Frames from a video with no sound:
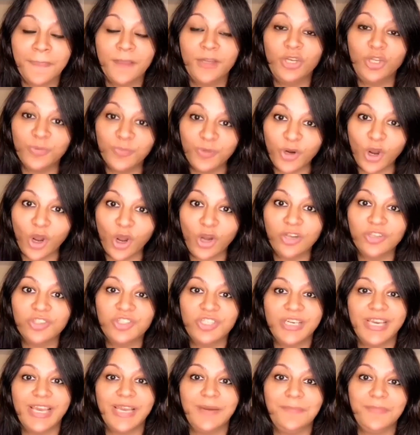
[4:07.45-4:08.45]

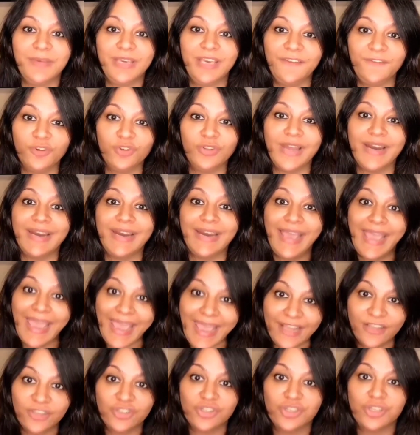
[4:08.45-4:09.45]
Numerology can give you that
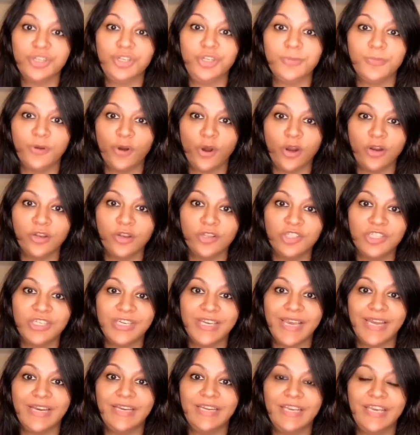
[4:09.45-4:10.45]
edge.
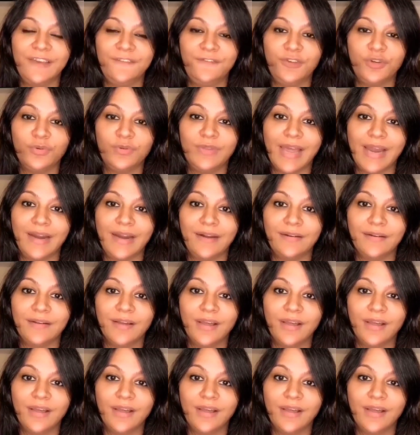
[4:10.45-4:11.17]
Numerology can give you that,